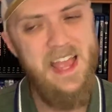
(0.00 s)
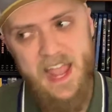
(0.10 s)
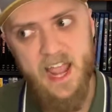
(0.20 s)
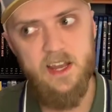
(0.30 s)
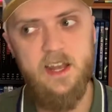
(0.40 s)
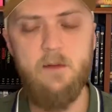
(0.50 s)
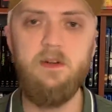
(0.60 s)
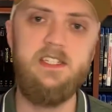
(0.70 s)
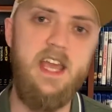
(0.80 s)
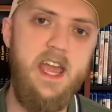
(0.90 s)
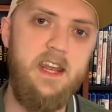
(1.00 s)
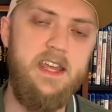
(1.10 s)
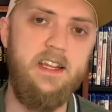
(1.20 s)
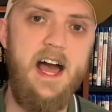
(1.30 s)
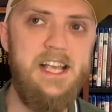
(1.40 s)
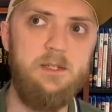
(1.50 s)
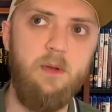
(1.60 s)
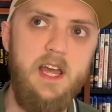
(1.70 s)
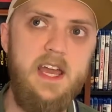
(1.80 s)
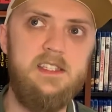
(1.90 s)
And at number 10, in last
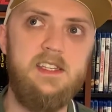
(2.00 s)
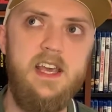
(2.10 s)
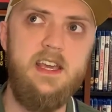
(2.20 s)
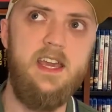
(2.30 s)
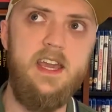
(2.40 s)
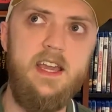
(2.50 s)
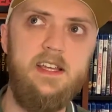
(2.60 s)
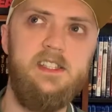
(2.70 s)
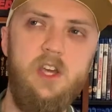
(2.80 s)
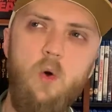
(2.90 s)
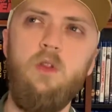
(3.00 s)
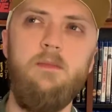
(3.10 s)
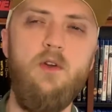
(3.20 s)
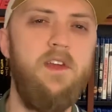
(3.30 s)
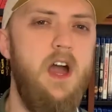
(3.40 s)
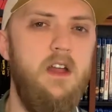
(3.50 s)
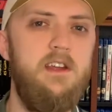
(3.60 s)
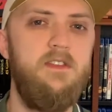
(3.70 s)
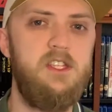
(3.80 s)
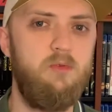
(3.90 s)
place, is the only movie on
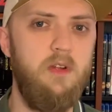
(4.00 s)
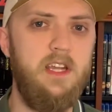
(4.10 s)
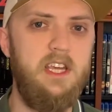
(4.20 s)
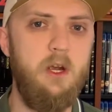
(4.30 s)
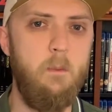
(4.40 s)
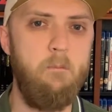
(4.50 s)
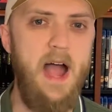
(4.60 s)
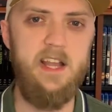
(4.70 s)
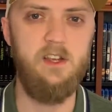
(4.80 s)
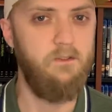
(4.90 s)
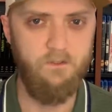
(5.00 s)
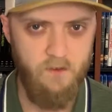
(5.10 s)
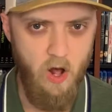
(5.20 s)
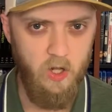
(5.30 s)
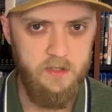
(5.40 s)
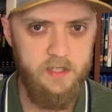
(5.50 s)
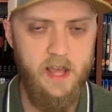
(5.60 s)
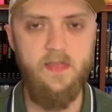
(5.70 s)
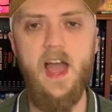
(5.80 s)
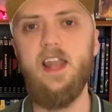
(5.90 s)
here that's really here by default,
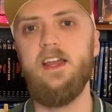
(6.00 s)
and that